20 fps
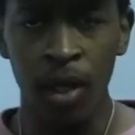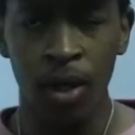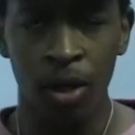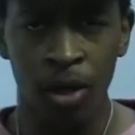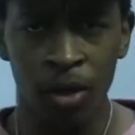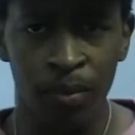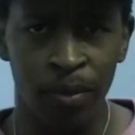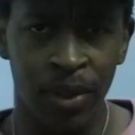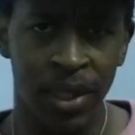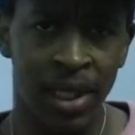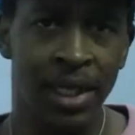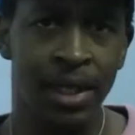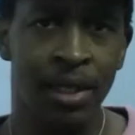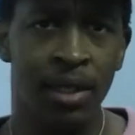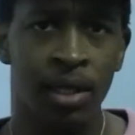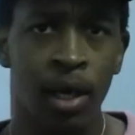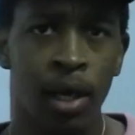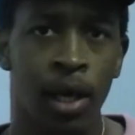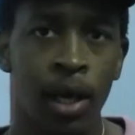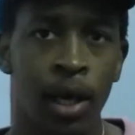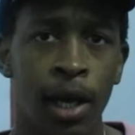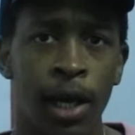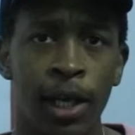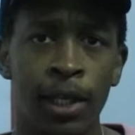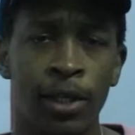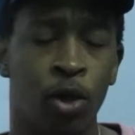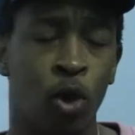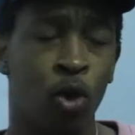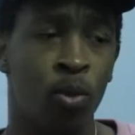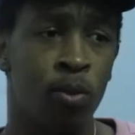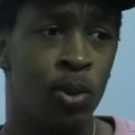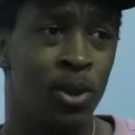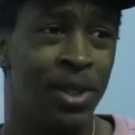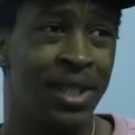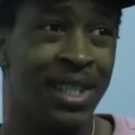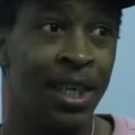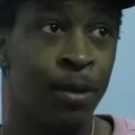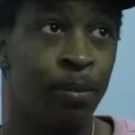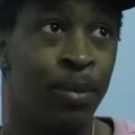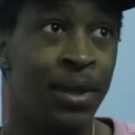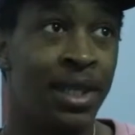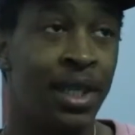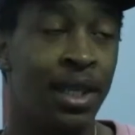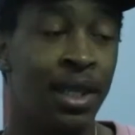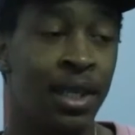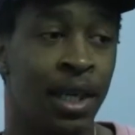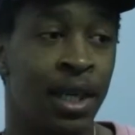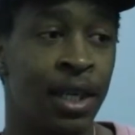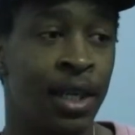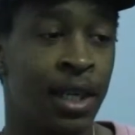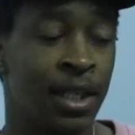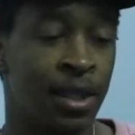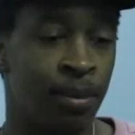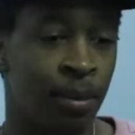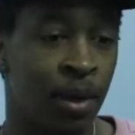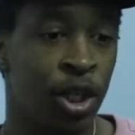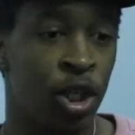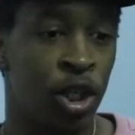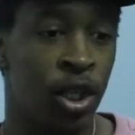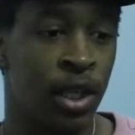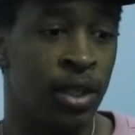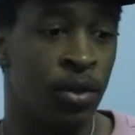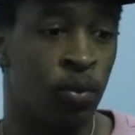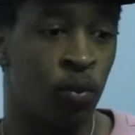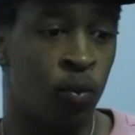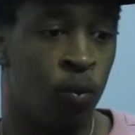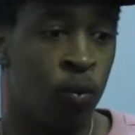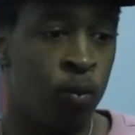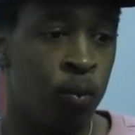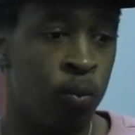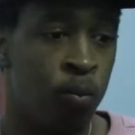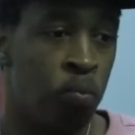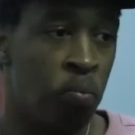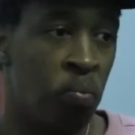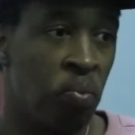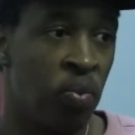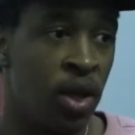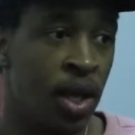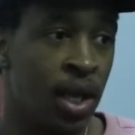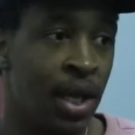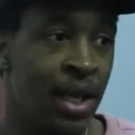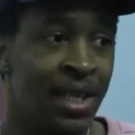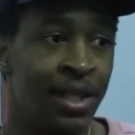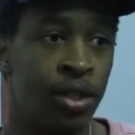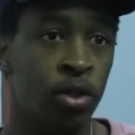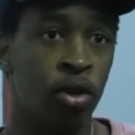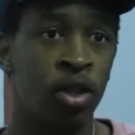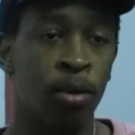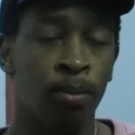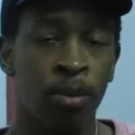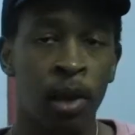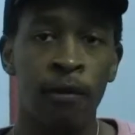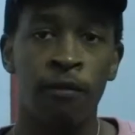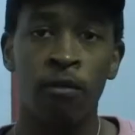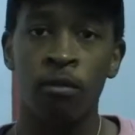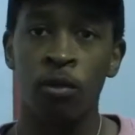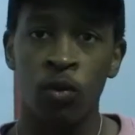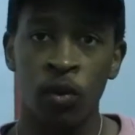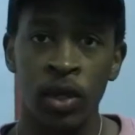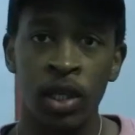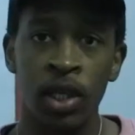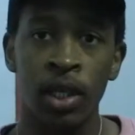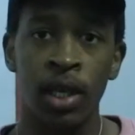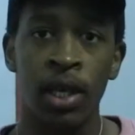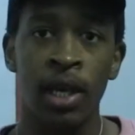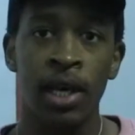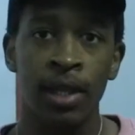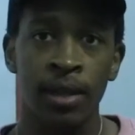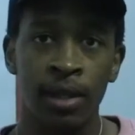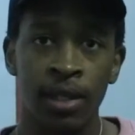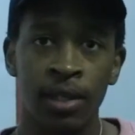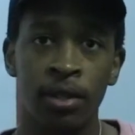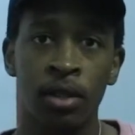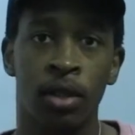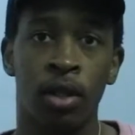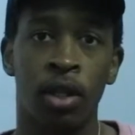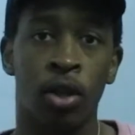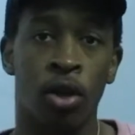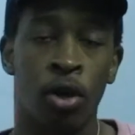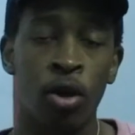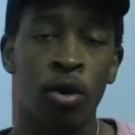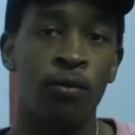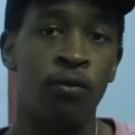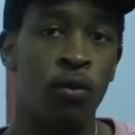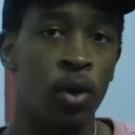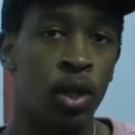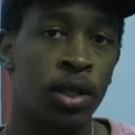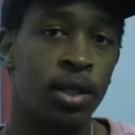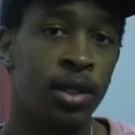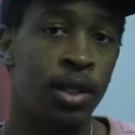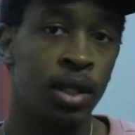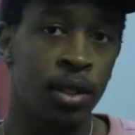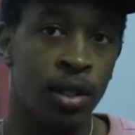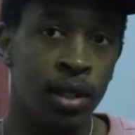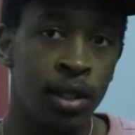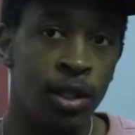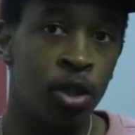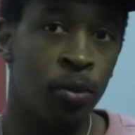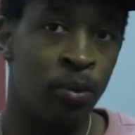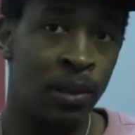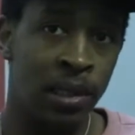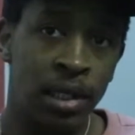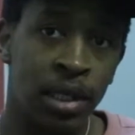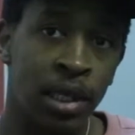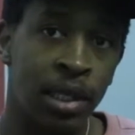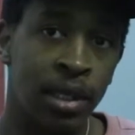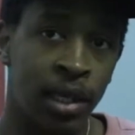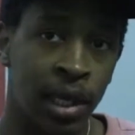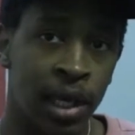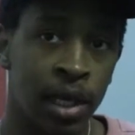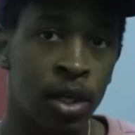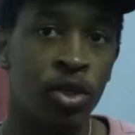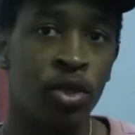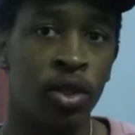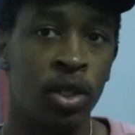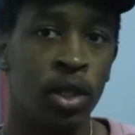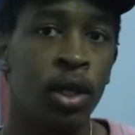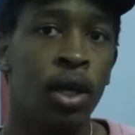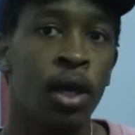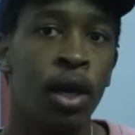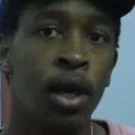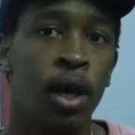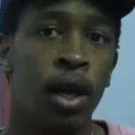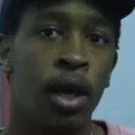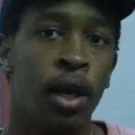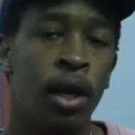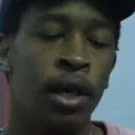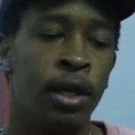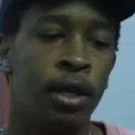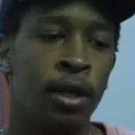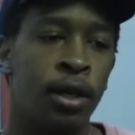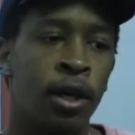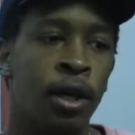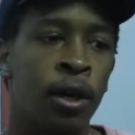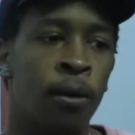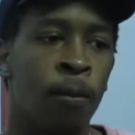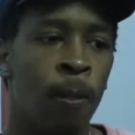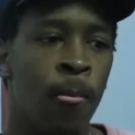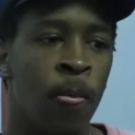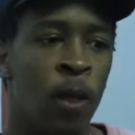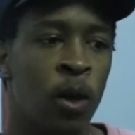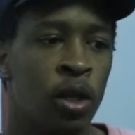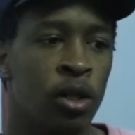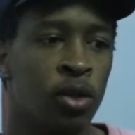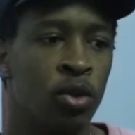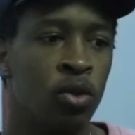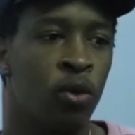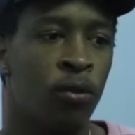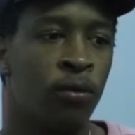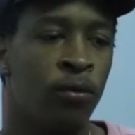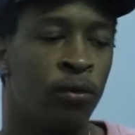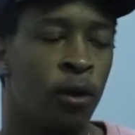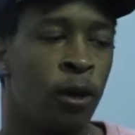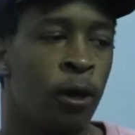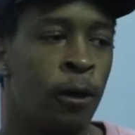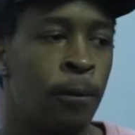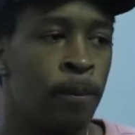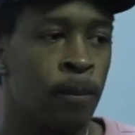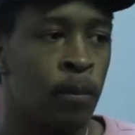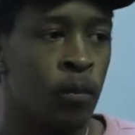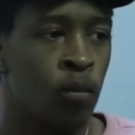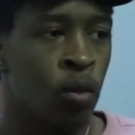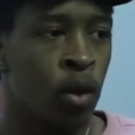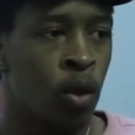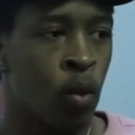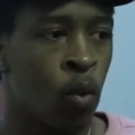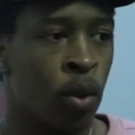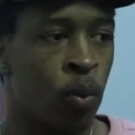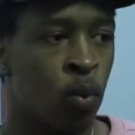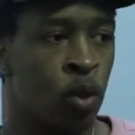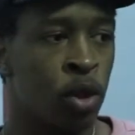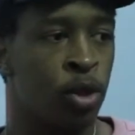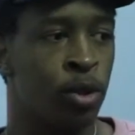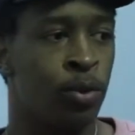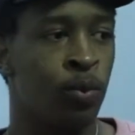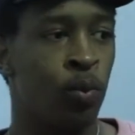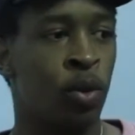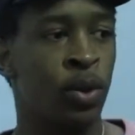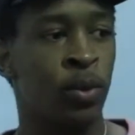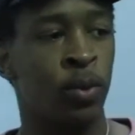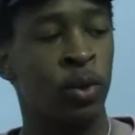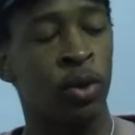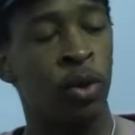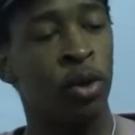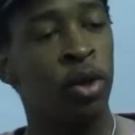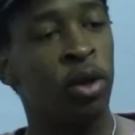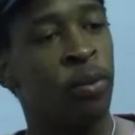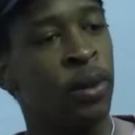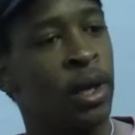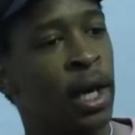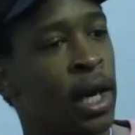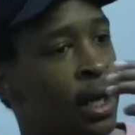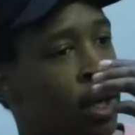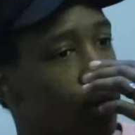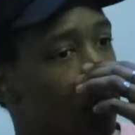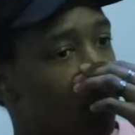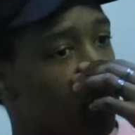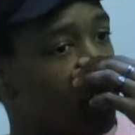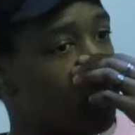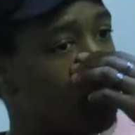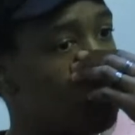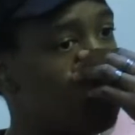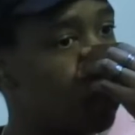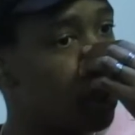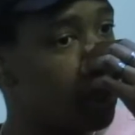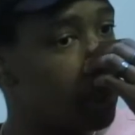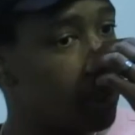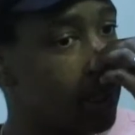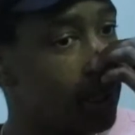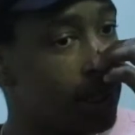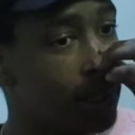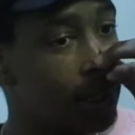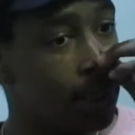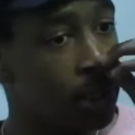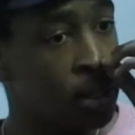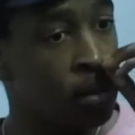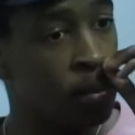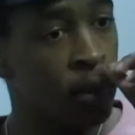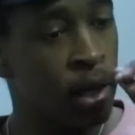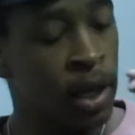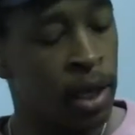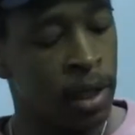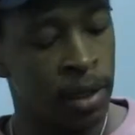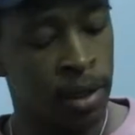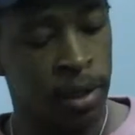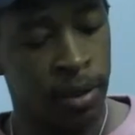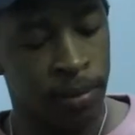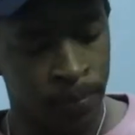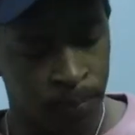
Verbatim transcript: complete. It's almost ten percent done. As much as there is on the platform already, there's still a lot of work that still needs to be done actually. And um, so far what was what was going to be added was the project system and